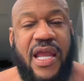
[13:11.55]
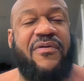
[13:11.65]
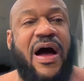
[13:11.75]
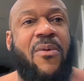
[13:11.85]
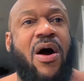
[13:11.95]

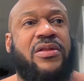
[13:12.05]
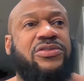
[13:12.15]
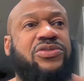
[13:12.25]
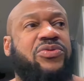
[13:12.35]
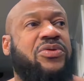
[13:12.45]
If I walked
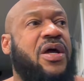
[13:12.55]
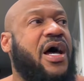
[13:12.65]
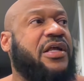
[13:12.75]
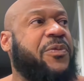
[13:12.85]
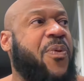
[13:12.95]
into
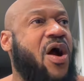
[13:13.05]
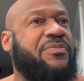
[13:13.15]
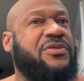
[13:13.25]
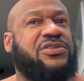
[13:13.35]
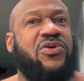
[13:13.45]
a
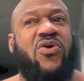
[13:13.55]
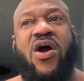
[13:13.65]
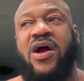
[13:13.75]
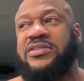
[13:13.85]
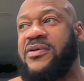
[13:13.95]
department
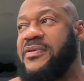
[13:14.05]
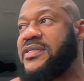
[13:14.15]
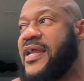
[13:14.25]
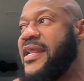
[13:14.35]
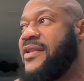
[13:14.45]
store or someone's
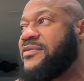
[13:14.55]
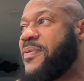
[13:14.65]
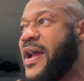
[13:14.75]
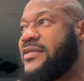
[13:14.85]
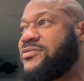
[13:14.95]
and the
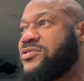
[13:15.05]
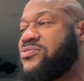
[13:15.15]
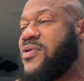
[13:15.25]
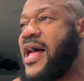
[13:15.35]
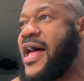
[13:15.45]
price was
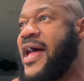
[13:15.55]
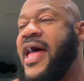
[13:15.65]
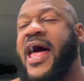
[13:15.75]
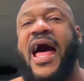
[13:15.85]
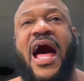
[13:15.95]
too high,
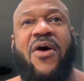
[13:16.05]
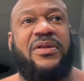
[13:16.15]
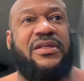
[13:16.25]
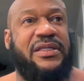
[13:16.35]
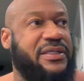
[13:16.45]
I
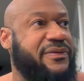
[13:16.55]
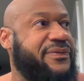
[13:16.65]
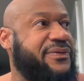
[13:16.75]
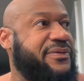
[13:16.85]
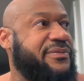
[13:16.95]
would leave.